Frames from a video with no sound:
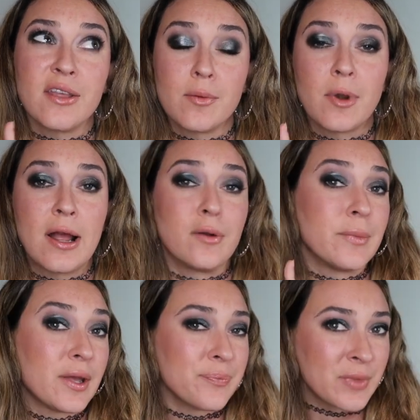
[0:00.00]
their brown,
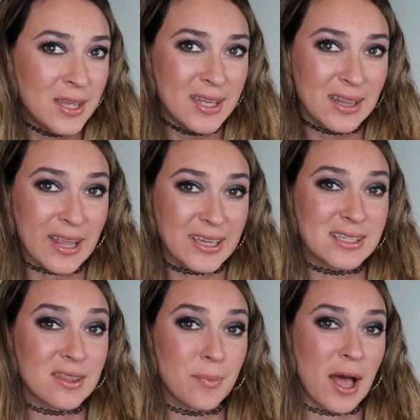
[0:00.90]
but
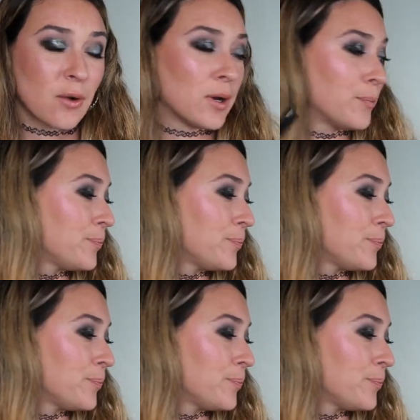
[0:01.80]
liked the black one.